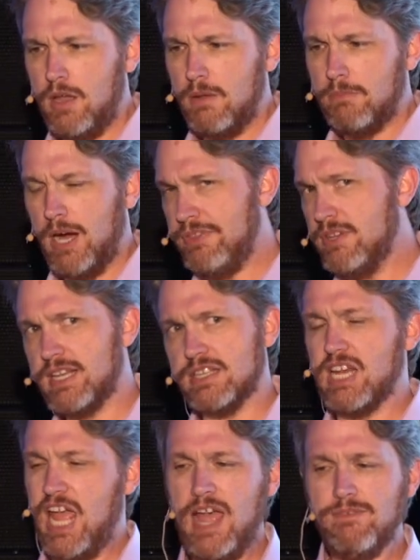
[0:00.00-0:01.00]
Python
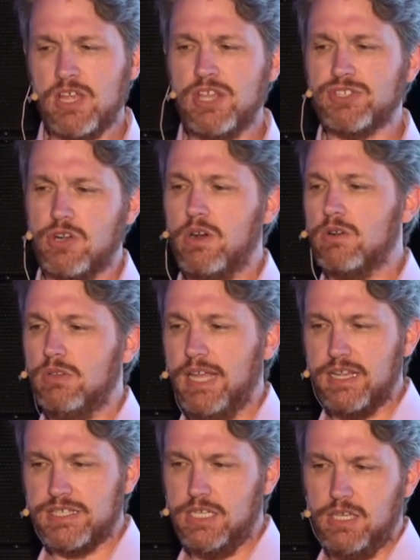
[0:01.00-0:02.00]
doesn't have a historical
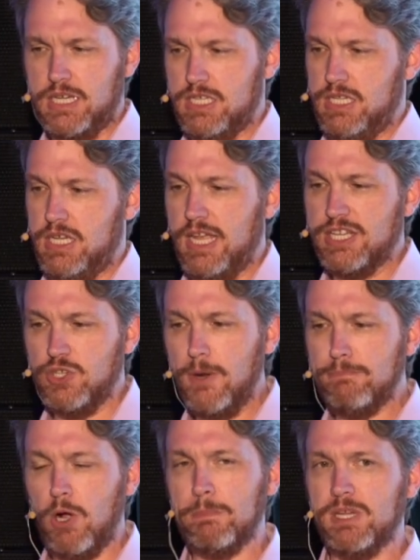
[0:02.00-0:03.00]
legacy like C. It's
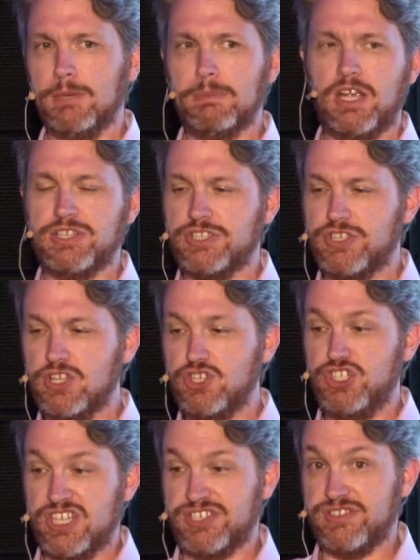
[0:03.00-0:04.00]
not popular because it's
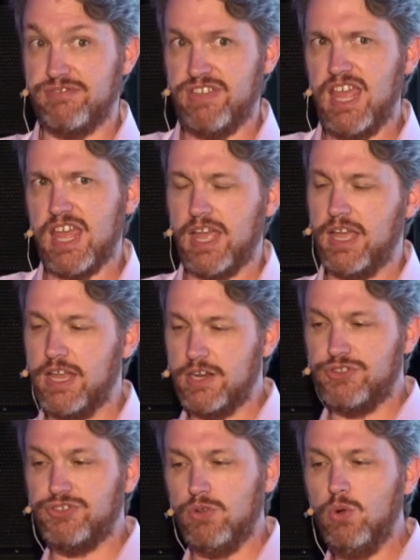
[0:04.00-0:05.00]
just there and
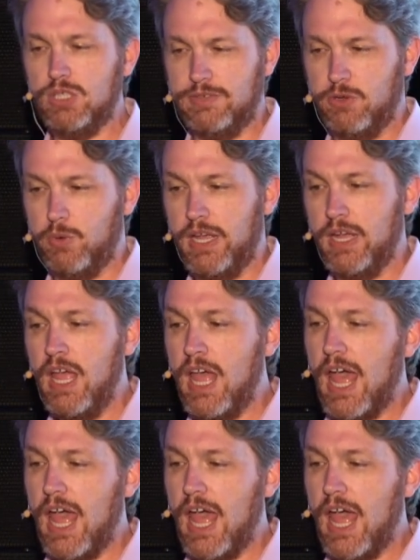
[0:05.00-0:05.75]
installed everywhere.